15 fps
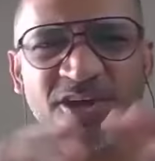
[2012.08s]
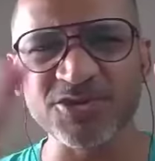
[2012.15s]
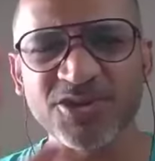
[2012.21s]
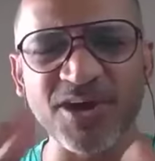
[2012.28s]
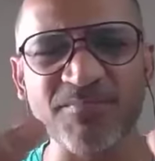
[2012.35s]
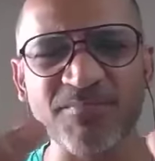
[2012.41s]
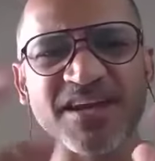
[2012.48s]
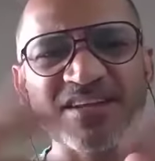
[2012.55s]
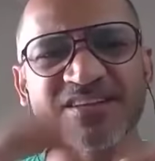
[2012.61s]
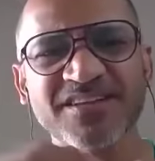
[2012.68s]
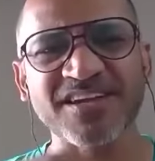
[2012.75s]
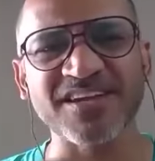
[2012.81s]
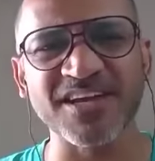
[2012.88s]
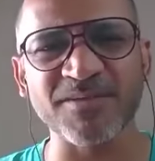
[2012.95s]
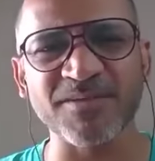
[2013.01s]
itna mehnat
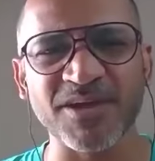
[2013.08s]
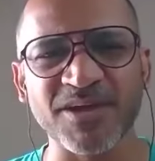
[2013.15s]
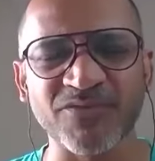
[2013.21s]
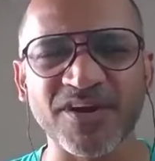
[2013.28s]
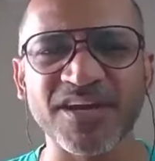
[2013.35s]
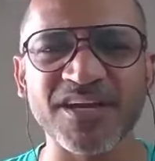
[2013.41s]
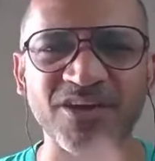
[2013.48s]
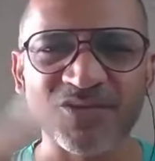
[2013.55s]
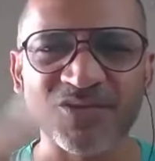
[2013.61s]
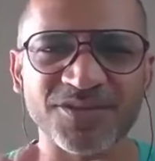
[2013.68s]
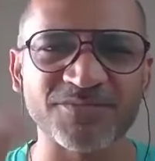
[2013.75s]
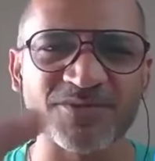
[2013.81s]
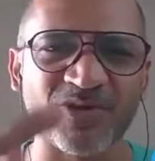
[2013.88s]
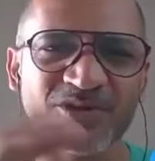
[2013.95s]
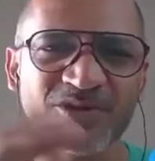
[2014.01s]
karne ke baad, one day
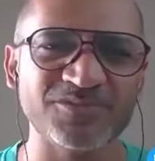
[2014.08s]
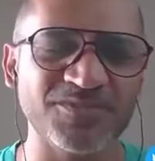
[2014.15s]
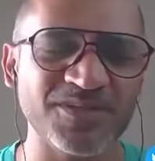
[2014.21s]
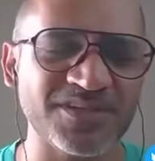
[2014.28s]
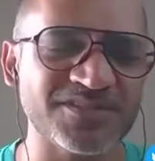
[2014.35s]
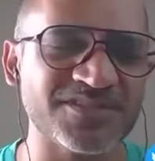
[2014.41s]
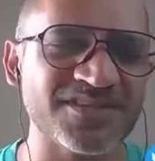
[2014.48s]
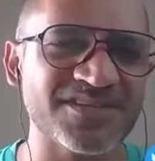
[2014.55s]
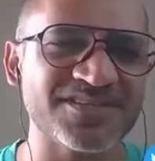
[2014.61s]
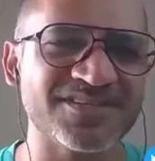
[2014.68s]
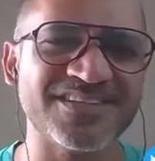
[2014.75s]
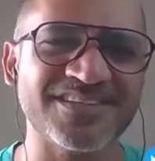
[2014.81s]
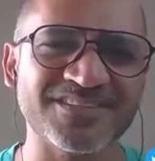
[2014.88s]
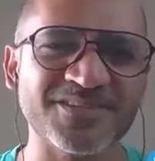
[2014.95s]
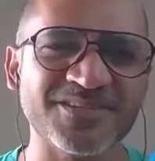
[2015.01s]
Gautam calls me and says,
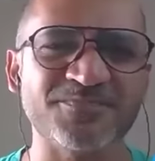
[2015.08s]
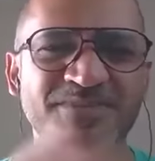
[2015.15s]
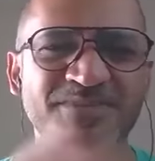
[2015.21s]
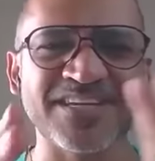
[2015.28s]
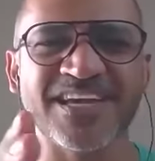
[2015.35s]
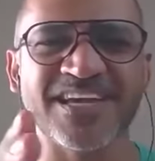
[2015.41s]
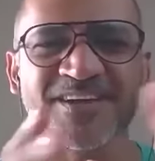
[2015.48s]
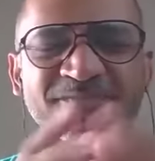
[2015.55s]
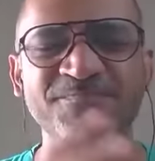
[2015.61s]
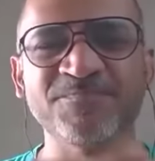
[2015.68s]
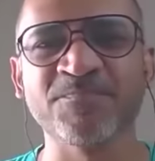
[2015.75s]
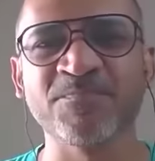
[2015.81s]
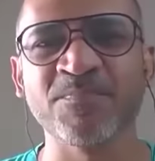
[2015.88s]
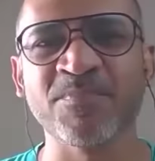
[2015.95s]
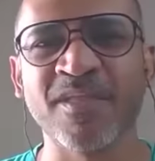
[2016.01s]
ye sab theek hai.
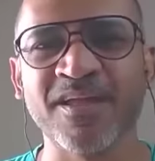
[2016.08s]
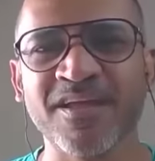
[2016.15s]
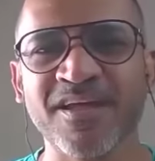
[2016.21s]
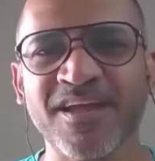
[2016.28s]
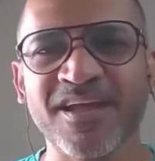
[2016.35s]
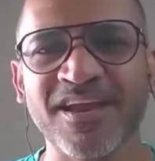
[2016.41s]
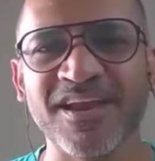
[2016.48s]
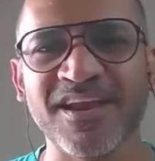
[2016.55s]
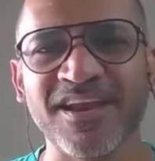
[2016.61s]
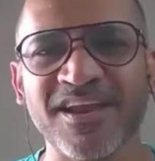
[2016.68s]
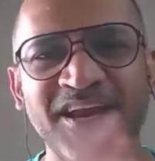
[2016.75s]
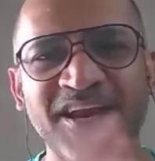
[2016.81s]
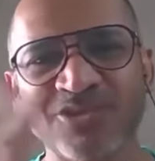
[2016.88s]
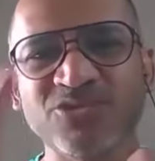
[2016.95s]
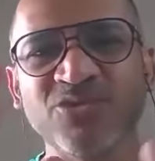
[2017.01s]

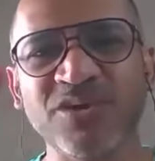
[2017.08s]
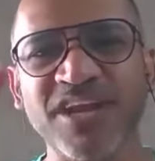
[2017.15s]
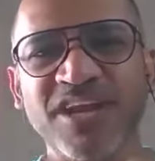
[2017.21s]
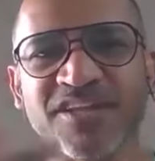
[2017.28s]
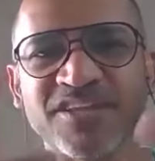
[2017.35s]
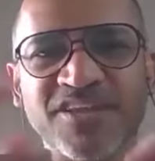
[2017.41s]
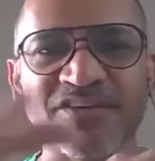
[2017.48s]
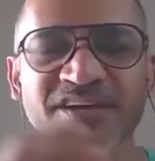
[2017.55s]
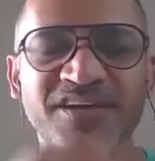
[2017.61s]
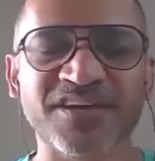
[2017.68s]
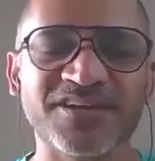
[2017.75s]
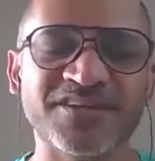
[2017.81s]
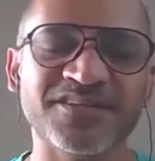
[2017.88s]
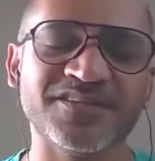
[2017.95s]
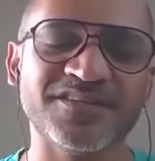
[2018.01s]
Let's do it another way.
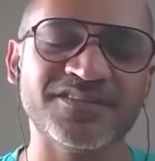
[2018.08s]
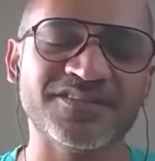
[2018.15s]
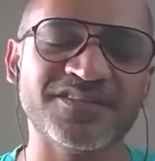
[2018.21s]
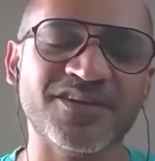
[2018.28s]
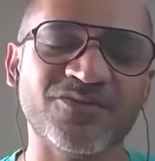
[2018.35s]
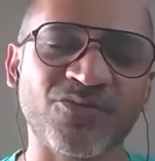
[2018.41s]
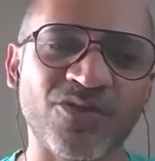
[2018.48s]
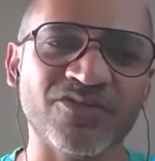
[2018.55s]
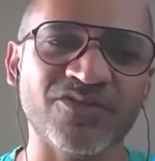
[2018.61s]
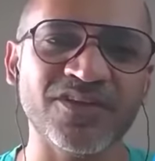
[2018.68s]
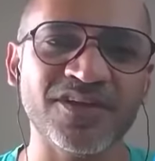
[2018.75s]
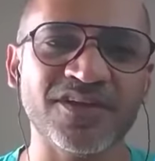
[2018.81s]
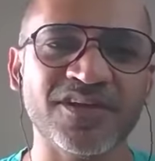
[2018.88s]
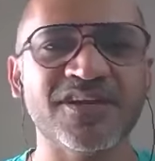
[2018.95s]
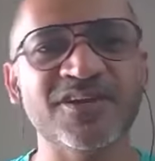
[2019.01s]
He said, what
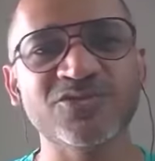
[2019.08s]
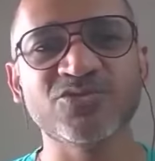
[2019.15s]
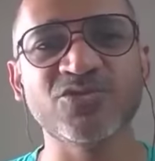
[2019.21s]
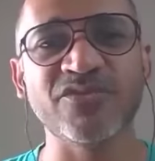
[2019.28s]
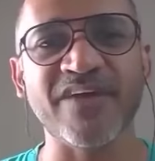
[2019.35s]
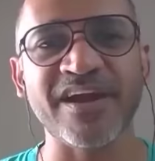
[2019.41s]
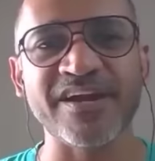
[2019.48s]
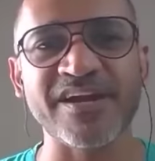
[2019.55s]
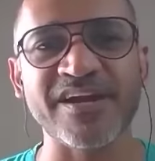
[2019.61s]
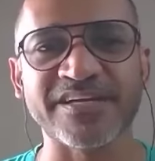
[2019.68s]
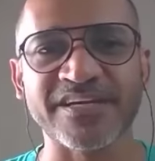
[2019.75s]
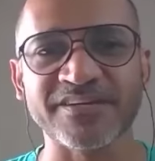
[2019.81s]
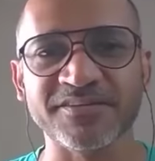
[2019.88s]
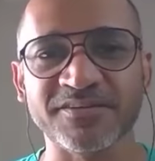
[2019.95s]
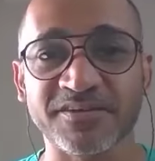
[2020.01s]
way? Let's do it via
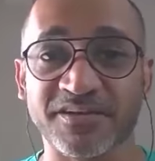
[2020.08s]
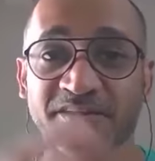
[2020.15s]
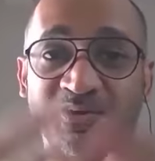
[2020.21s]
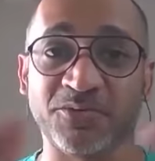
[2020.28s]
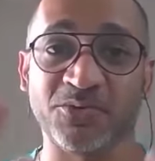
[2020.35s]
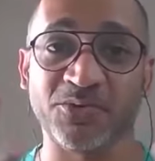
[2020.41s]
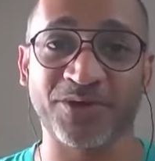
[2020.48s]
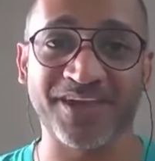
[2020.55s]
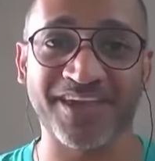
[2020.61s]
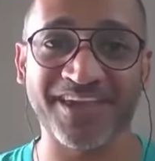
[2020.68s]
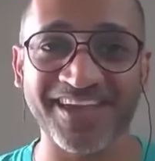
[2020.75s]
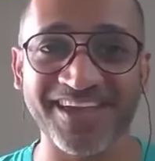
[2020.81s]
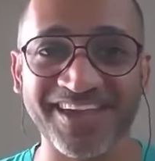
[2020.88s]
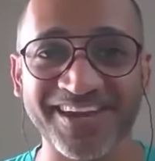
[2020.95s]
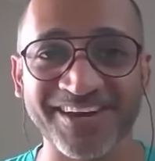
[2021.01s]
data. I'm like,
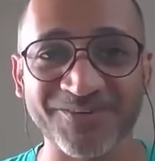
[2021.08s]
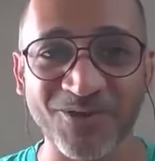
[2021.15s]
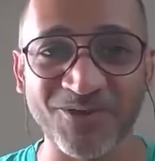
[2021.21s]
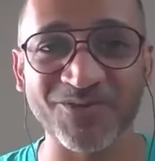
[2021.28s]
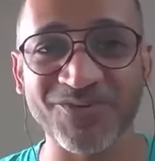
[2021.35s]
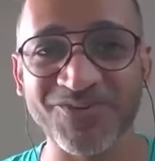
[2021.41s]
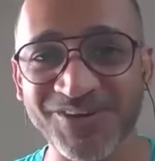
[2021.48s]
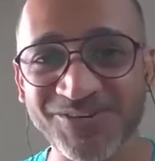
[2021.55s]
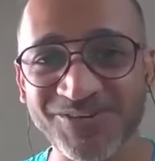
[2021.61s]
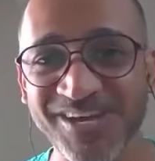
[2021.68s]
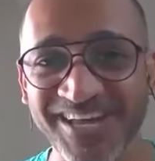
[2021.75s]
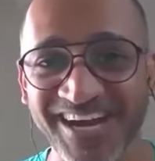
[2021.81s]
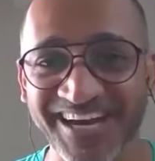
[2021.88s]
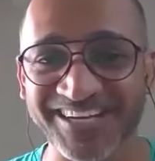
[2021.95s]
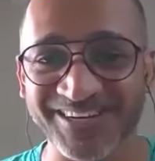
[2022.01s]
okay, what are we doing
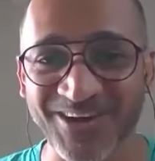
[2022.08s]
right